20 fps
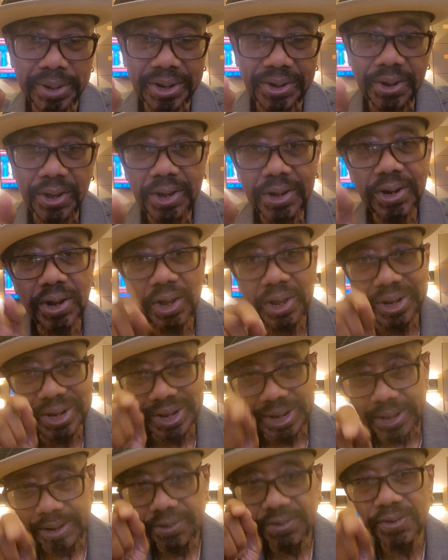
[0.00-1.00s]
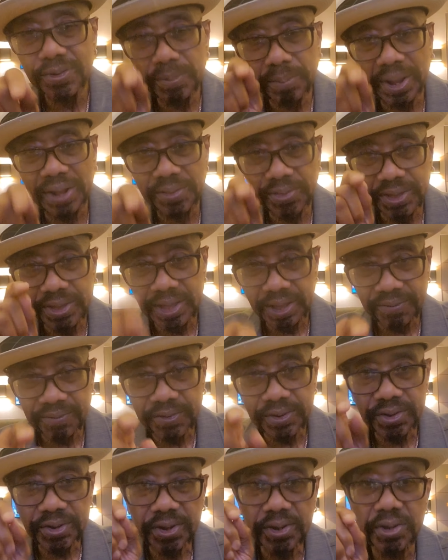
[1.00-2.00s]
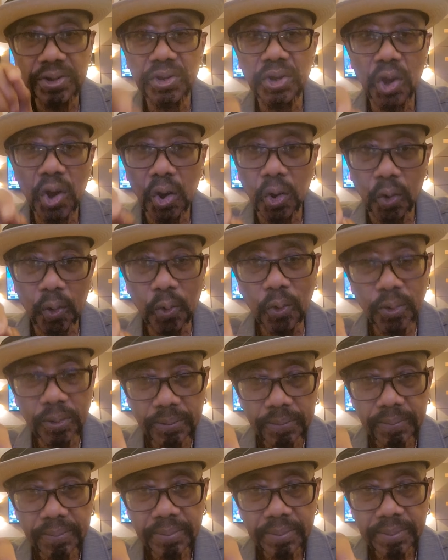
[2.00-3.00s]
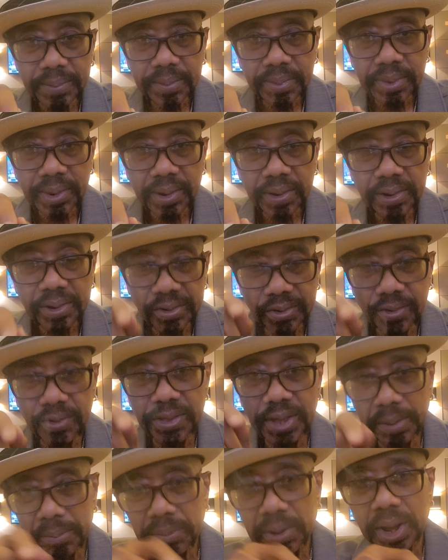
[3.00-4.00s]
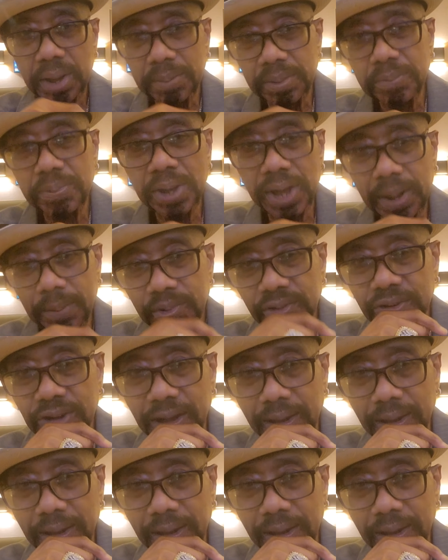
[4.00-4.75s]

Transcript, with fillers: can be done unless you make the effort to go to that mom and pop